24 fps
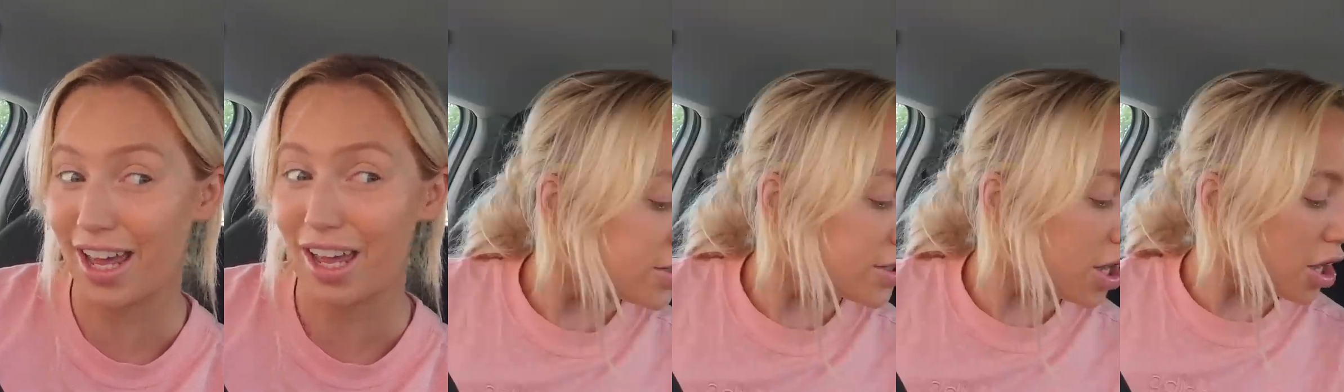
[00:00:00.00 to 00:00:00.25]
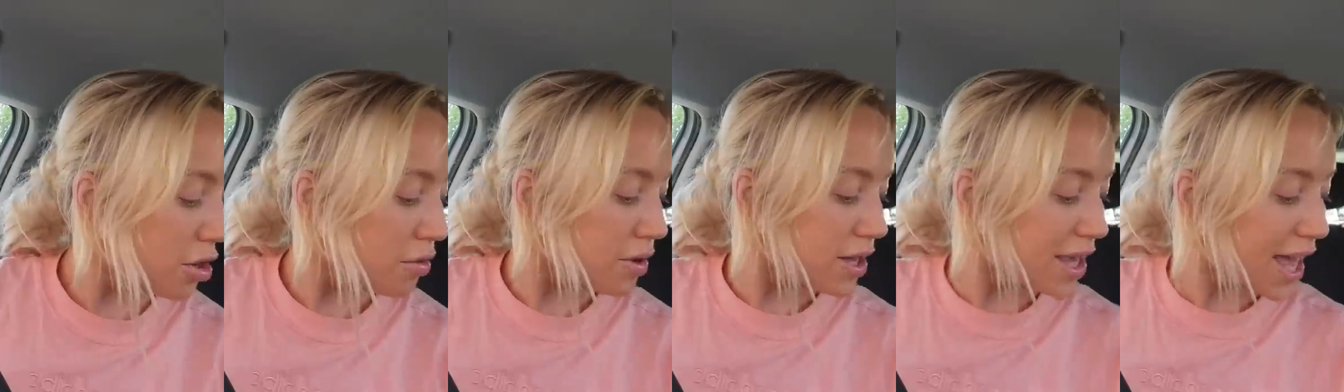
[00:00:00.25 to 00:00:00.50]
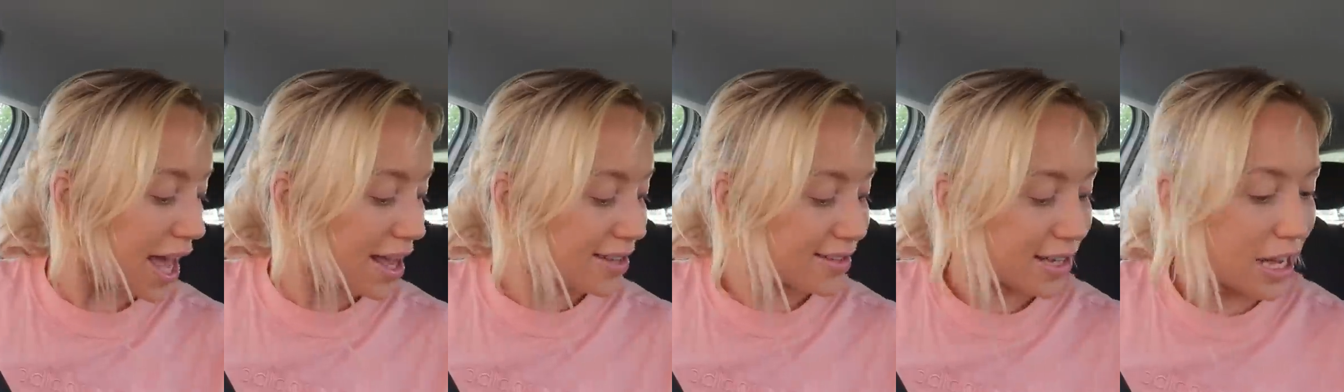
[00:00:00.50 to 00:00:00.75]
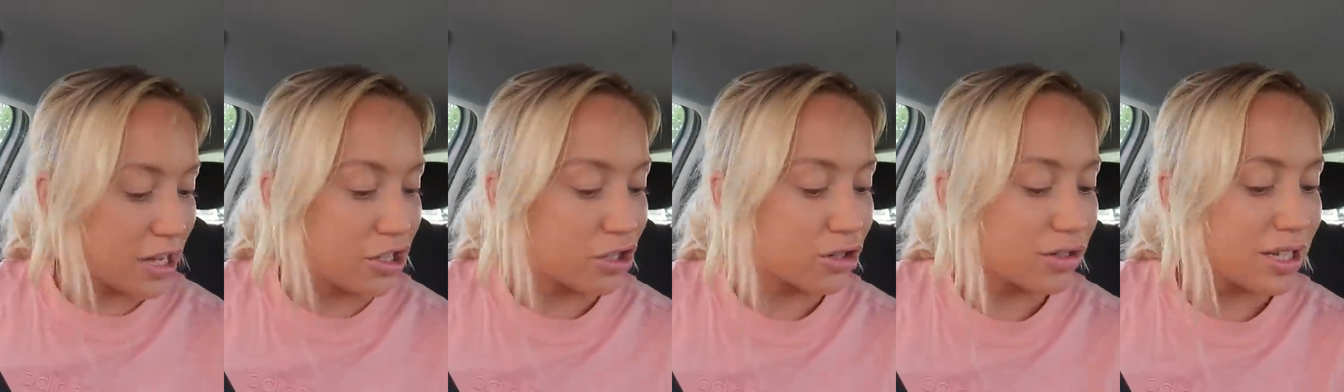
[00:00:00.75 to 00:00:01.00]
So, yes,
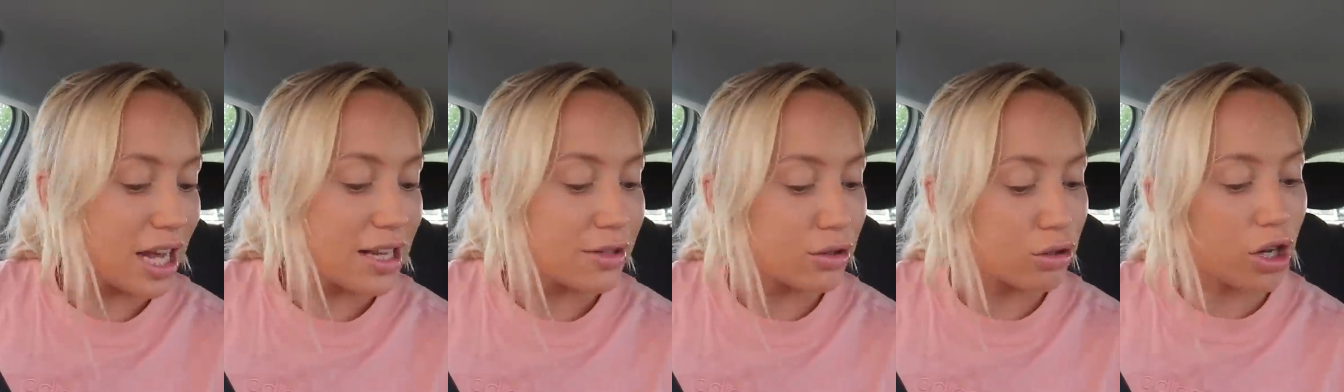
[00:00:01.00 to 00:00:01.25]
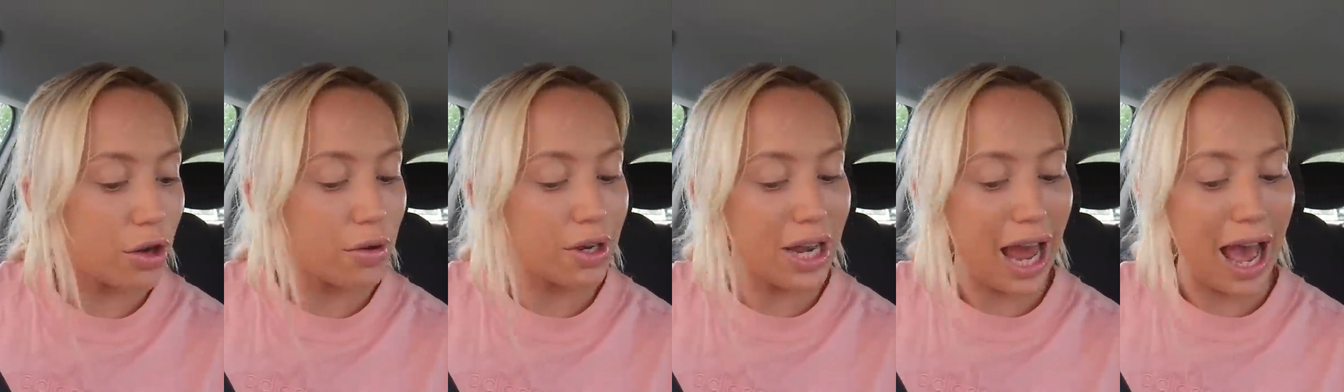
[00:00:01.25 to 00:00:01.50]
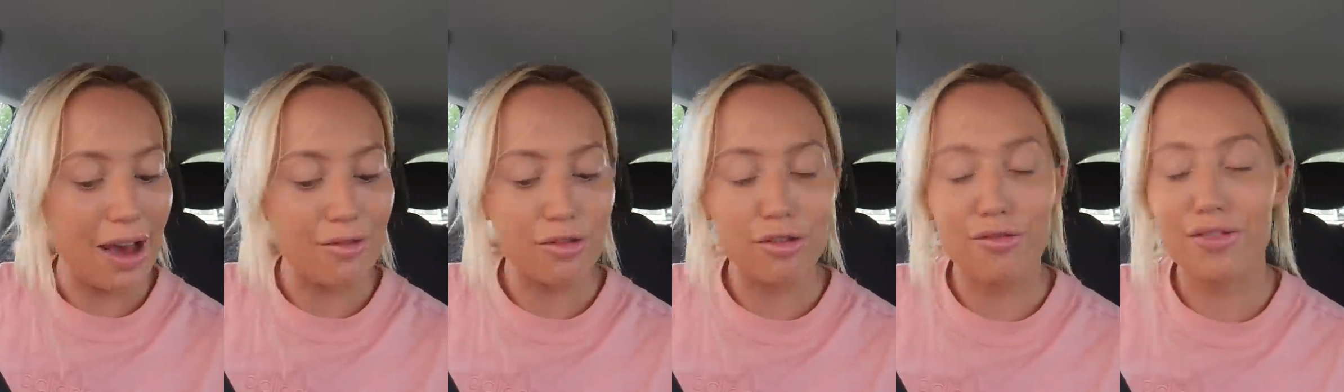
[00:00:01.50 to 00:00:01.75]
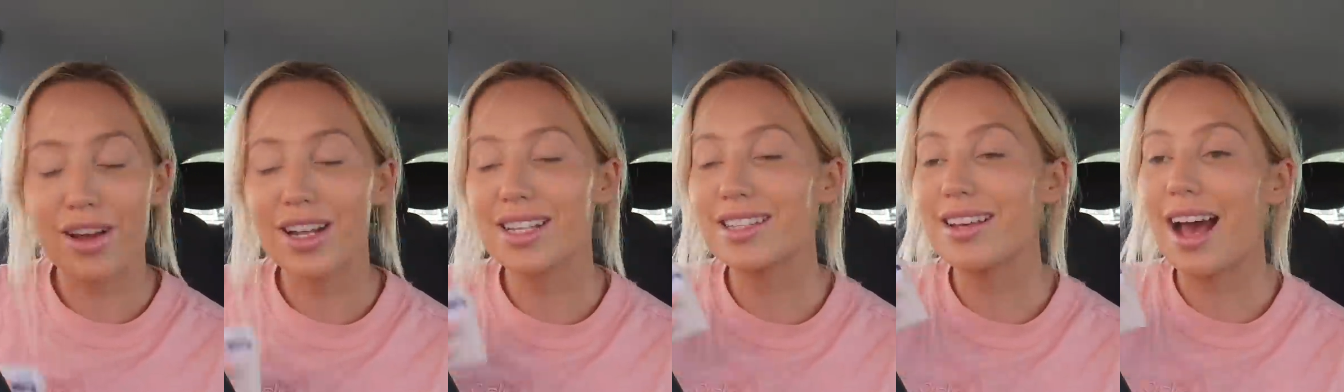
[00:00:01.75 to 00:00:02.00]
angels, let's all go and have a
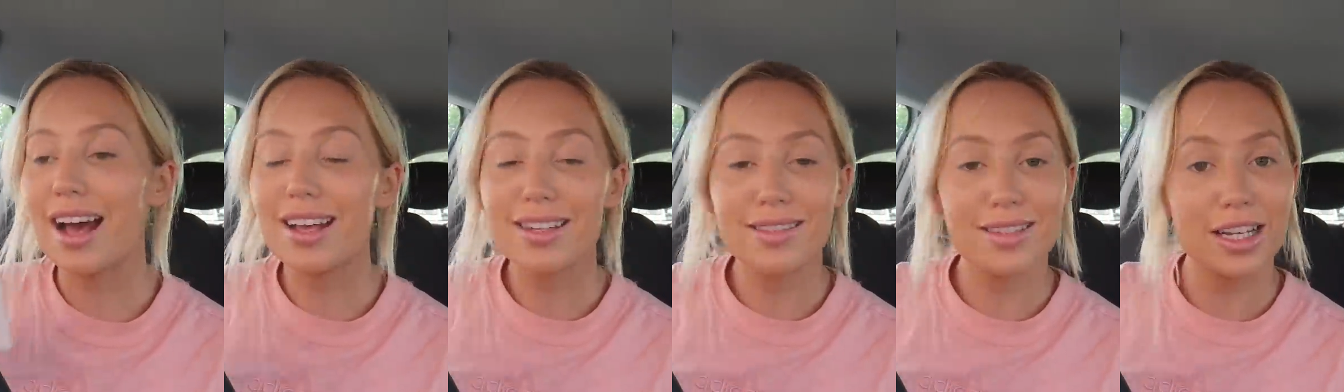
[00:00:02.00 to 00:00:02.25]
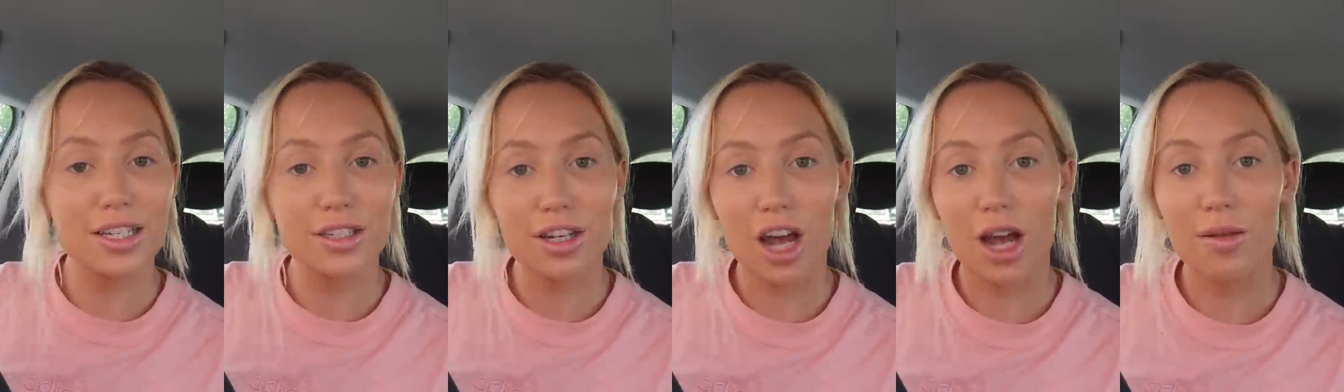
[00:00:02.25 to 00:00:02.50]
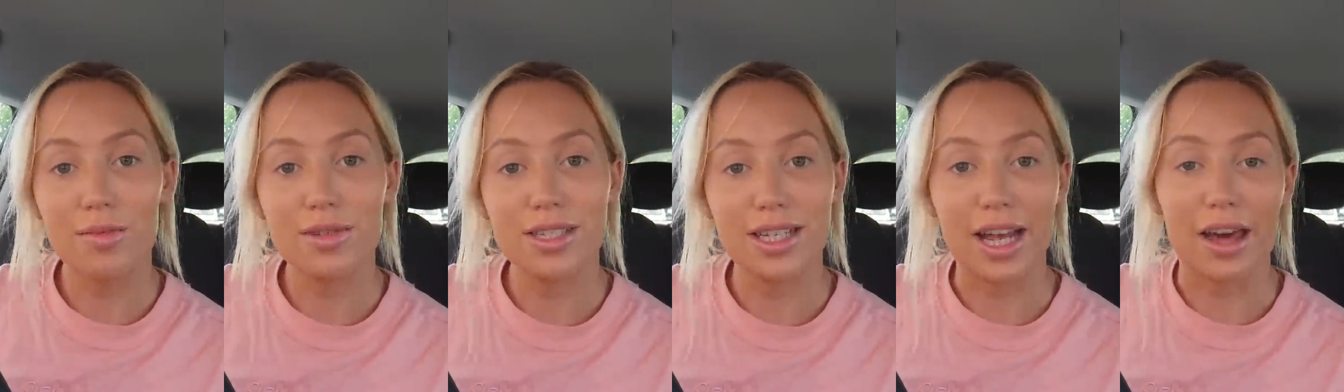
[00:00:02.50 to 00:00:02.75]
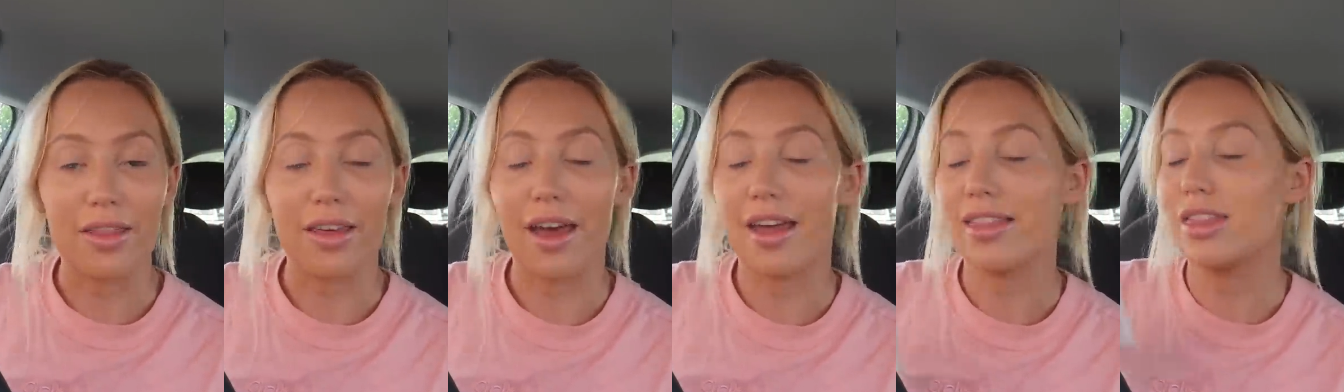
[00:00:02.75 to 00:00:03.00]
fantastic time
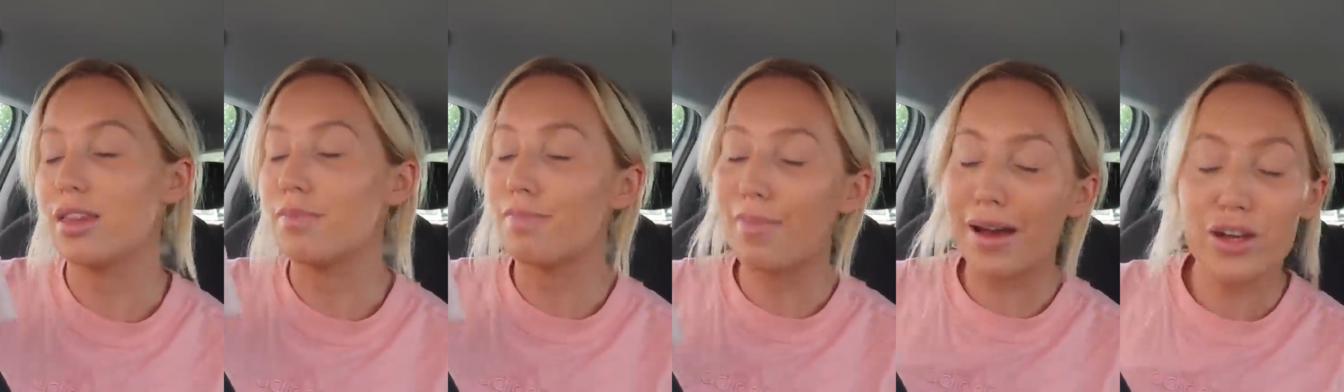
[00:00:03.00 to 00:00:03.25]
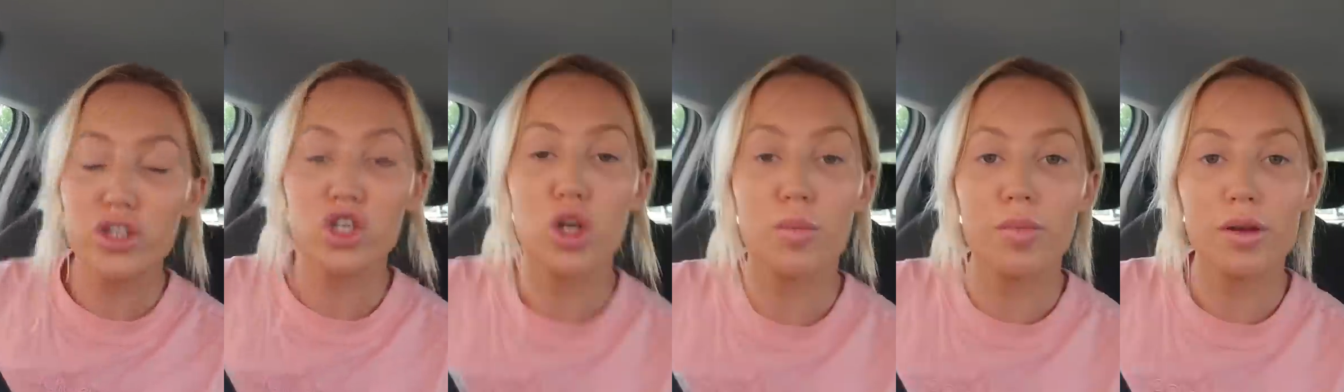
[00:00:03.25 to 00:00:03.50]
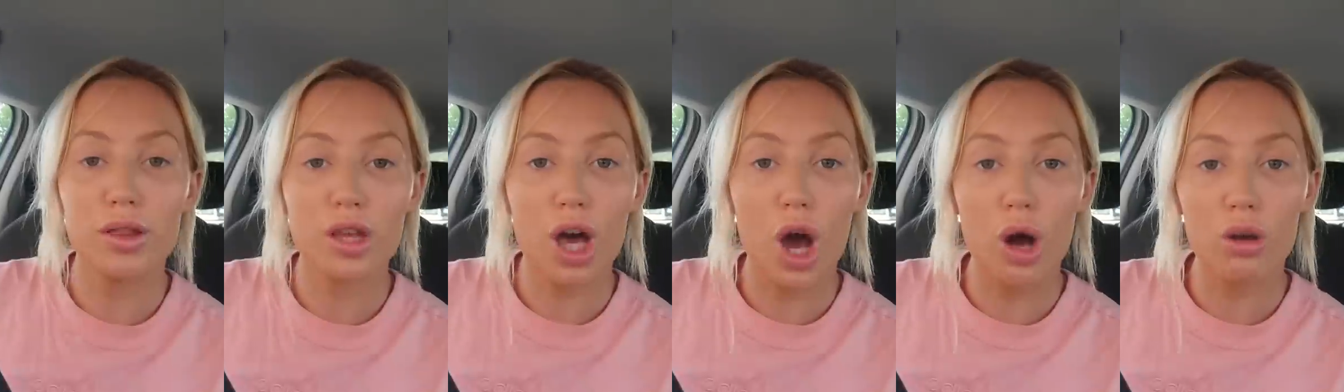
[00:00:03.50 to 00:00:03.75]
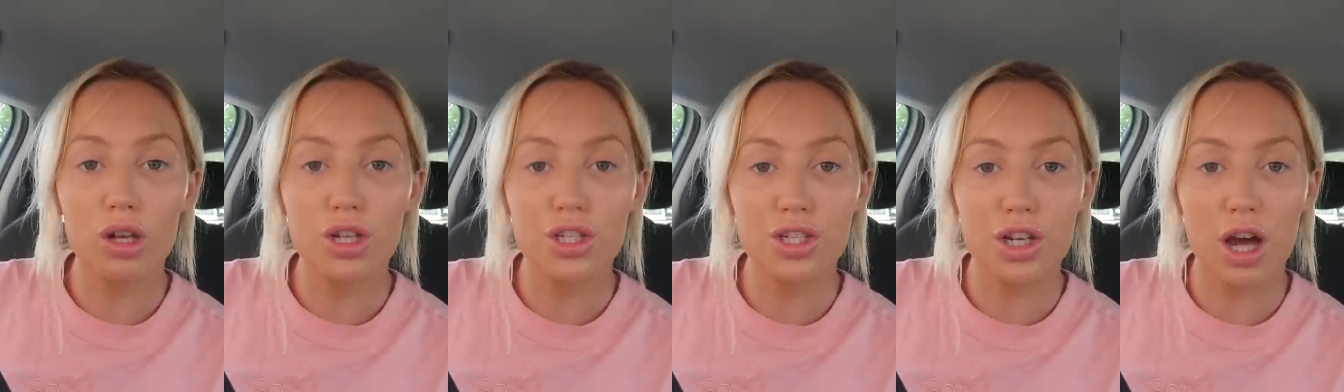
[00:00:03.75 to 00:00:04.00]
together in the best shop in the
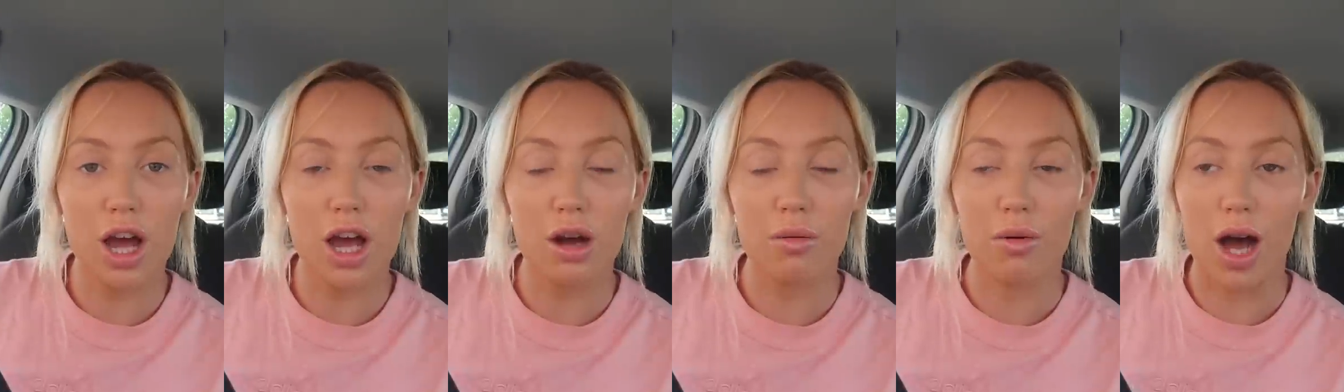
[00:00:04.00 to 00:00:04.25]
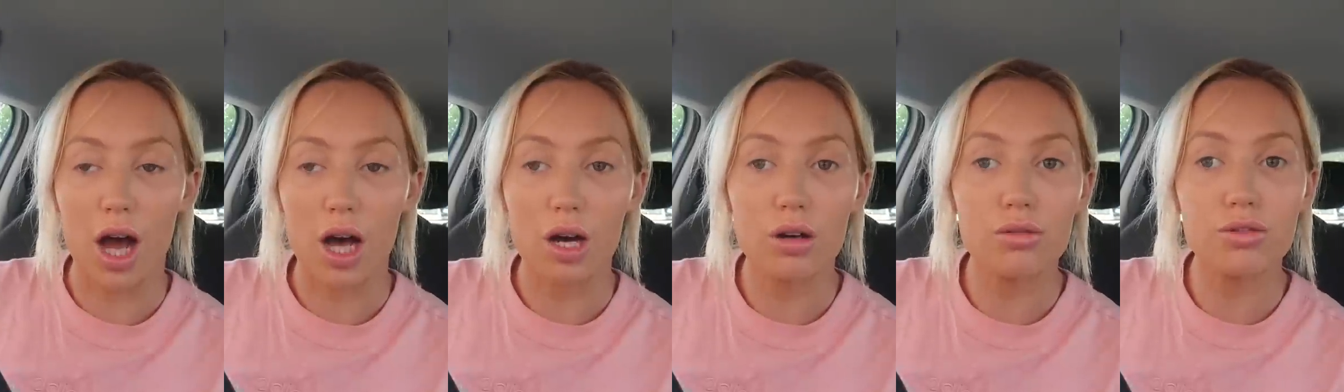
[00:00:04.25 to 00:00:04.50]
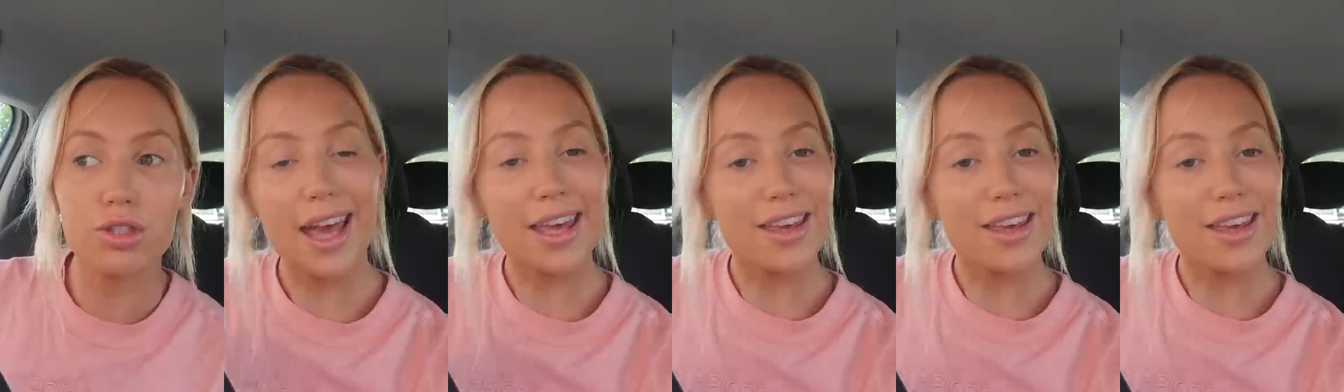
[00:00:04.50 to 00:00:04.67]
whole entire world.